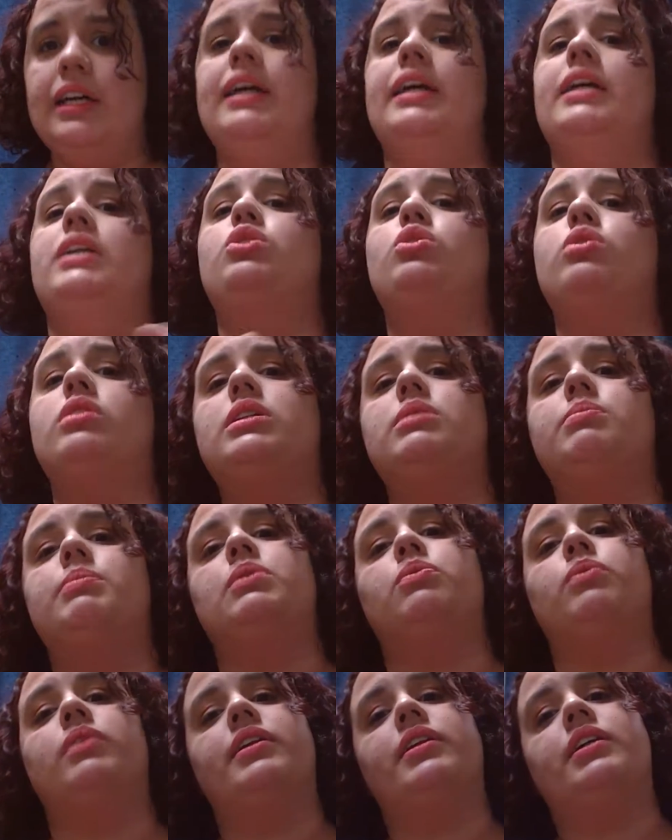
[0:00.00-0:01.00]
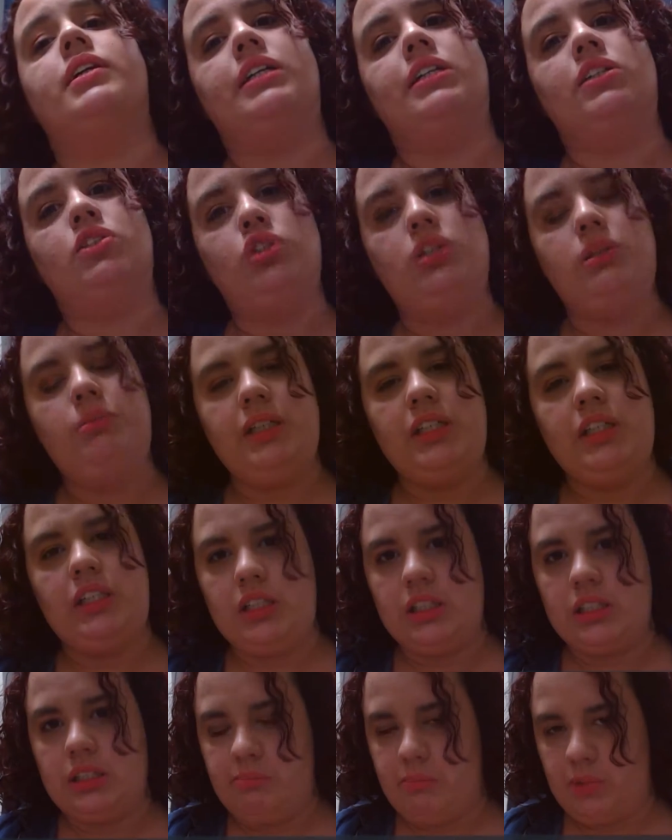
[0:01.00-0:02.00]
And trust me, while the
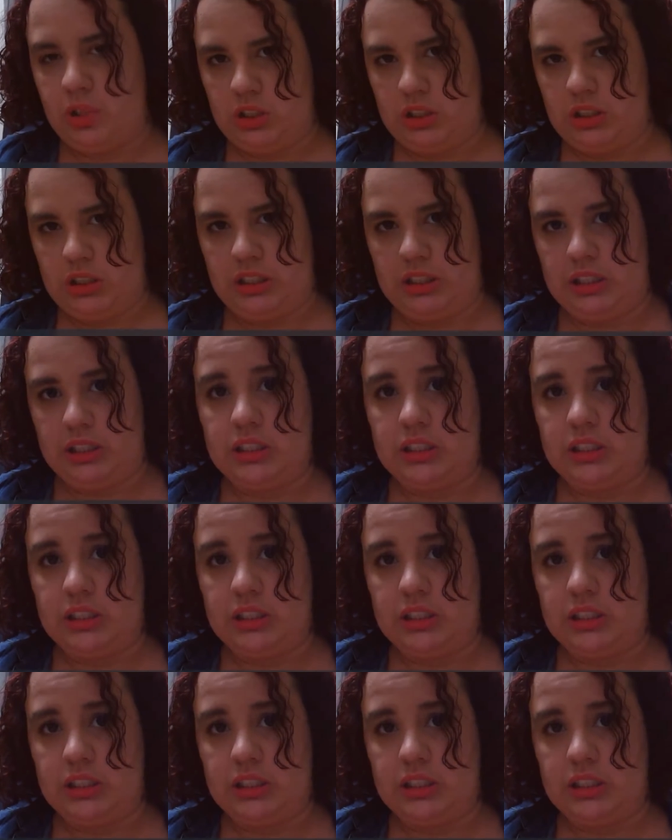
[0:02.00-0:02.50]
LGBT community